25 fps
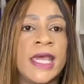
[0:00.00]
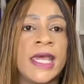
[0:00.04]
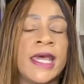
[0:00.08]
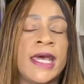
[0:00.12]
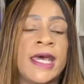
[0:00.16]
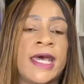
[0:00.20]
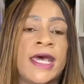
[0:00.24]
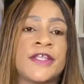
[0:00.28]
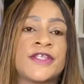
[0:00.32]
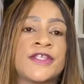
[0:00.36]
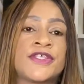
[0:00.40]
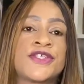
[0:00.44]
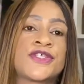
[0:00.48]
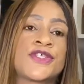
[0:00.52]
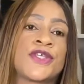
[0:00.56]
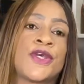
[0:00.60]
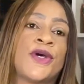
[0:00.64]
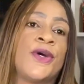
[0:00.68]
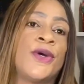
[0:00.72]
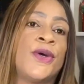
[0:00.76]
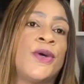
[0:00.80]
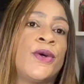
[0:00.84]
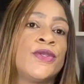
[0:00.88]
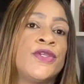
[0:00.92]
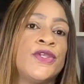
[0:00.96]
Uh,
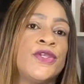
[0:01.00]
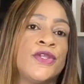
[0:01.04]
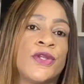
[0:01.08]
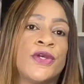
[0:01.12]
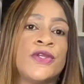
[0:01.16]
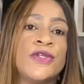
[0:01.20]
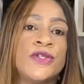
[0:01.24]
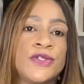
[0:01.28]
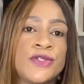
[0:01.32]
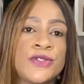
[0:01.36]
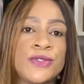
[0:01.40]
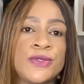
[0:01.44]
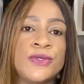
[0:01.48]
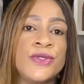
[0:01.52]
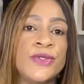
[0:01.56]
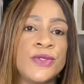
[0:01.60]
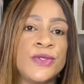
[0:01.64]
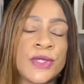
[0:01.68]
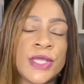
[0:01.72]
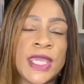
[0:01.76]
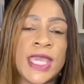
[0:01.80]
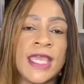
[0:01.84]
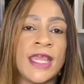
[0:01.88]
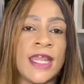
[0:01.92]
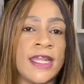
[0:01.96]
so, you know, you do,
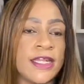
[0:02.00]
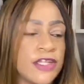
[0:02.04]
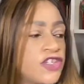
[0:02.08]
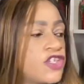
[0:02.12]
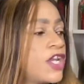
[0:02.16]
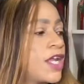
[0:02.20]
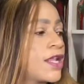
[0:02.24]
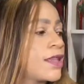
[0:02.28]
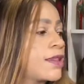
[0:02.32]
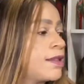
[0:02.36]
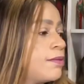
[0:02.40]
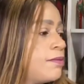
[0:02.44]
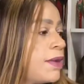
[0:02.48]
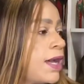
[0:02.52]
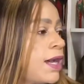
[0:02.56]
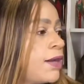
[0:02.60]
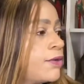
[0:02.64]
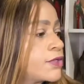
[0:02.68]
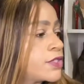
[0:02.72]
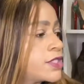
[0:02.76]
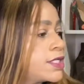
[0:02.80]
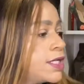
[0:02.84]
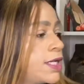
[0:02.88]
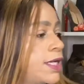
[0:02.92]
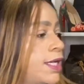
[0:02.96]
you can check them
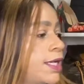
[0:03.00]
out.